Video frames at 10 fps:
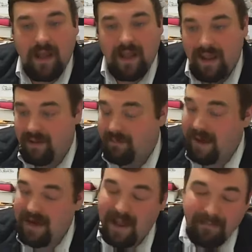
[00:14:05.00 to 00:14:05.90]
It
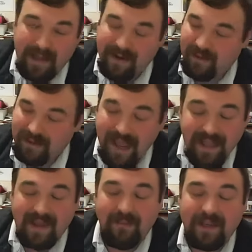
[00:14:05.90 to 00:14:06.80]
may not be every
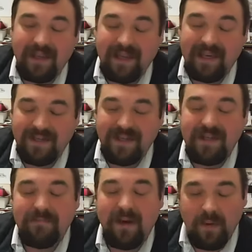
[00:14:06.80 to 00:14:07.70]
day that we can get to
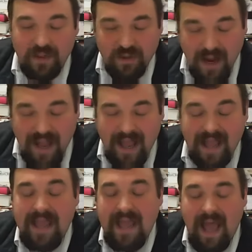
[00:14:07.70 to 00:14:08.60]
you, but we try
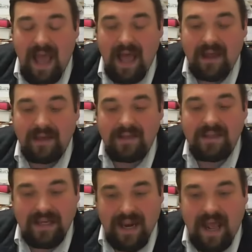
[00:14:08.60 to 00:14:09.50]

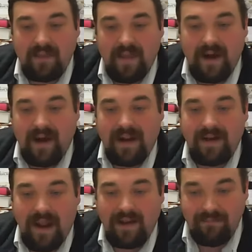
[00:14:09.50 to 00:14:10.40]
to get out there
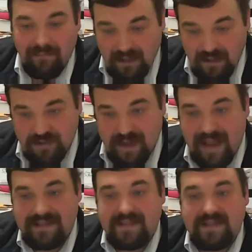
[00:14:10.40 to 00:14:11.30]
and meet you
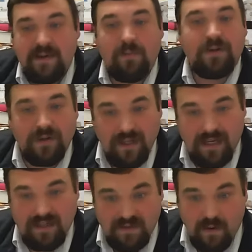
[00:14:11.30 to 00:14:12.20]
guys and see what your
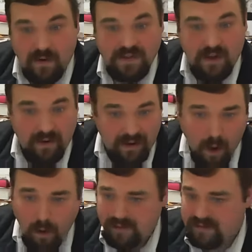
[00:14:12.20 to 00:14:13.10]
needs are. So
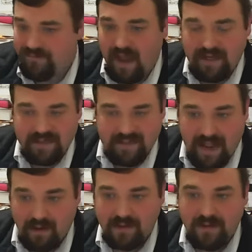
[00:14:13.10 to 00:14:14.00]
always invite us
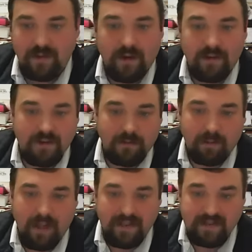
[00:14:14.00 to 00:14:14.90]
out to your
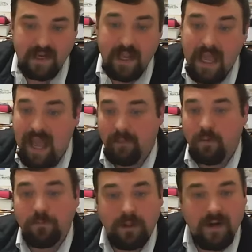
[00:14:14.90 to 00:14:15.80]
place, and
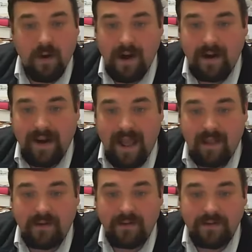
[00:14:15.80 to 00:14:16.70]
we'll put it on our
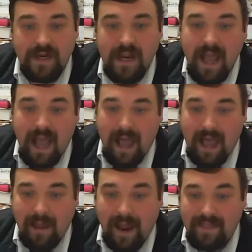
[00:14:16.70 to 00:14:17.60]
calendars.
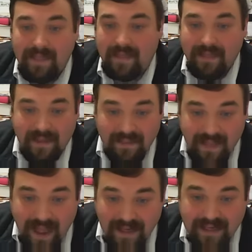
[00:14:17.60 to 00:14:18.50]
And then
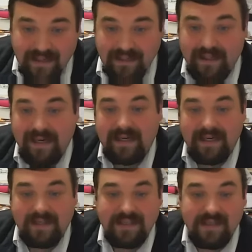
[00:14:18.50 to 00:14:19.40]
that can lead
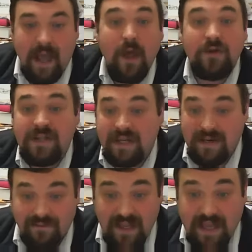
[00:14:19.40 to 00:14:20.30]
into hosting an
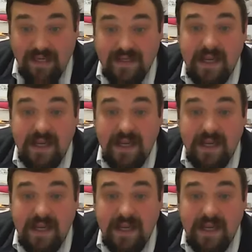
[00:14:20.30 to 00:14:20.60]
event.